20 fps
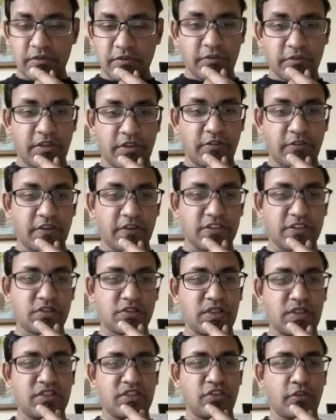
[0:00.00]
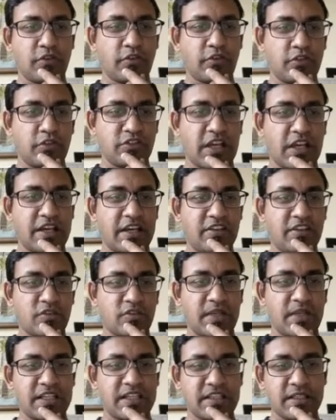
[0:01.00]
the first one is, of course, the highest
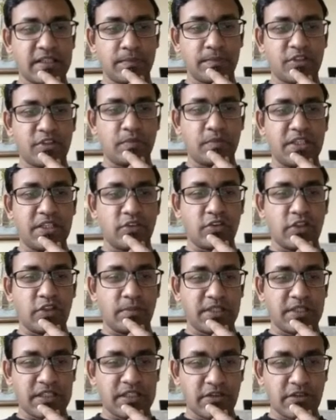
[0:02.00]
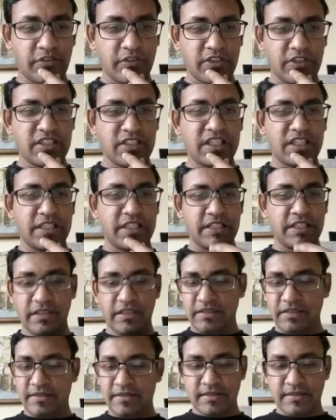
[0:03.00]
market cap is Bitcoin, but everything
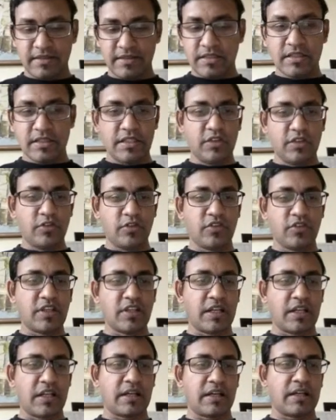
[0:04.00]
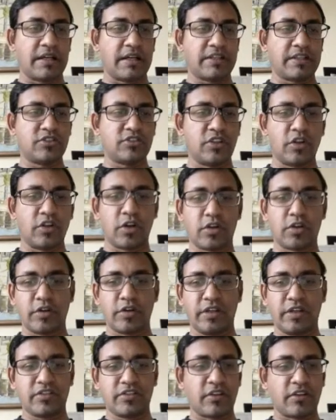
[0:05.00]
else you see are actually all
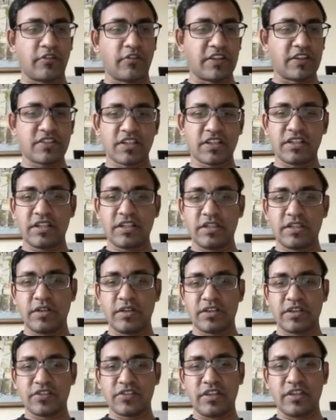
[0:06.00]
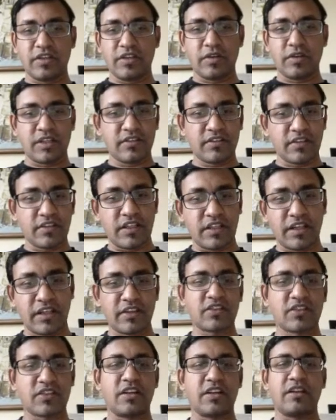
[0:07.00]
coins. The first 100 you are seeing, you can see the
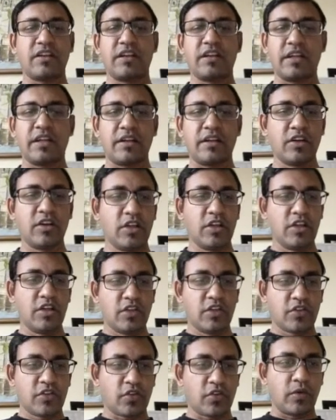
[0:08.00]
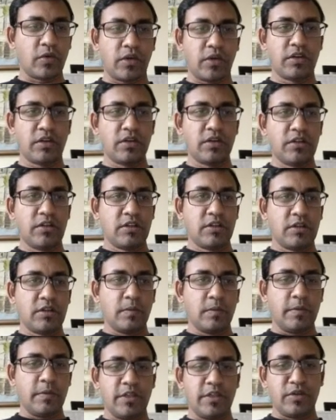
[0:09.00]
next 100, and so on.
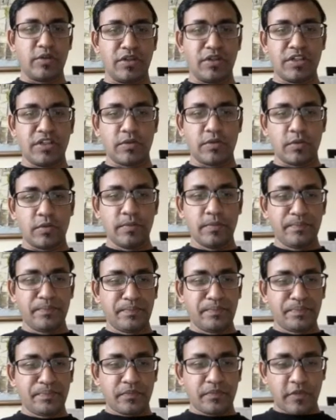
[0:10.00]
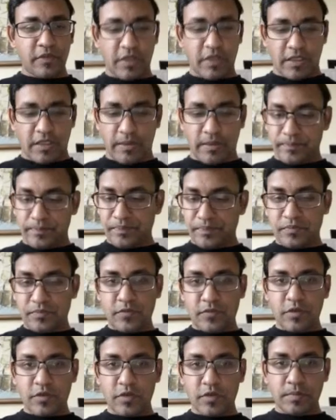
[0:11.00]
We don't need to. uh,
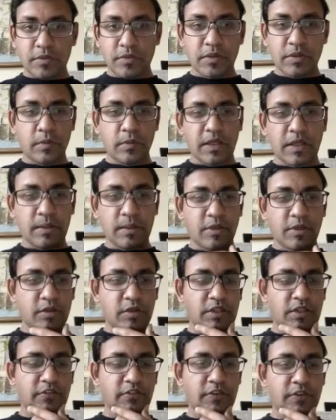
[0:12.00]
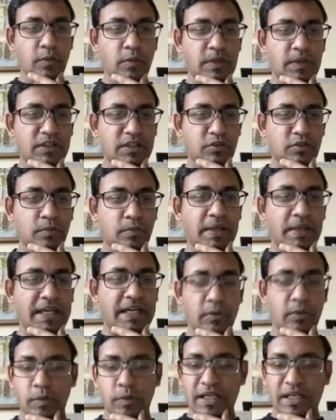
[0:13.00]
so what about if you want to buy
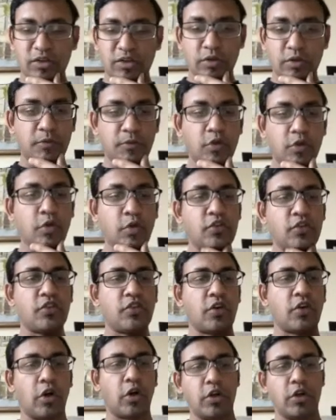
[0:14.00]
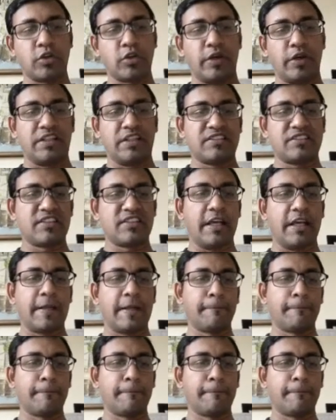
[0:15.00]
one of those altcoins, like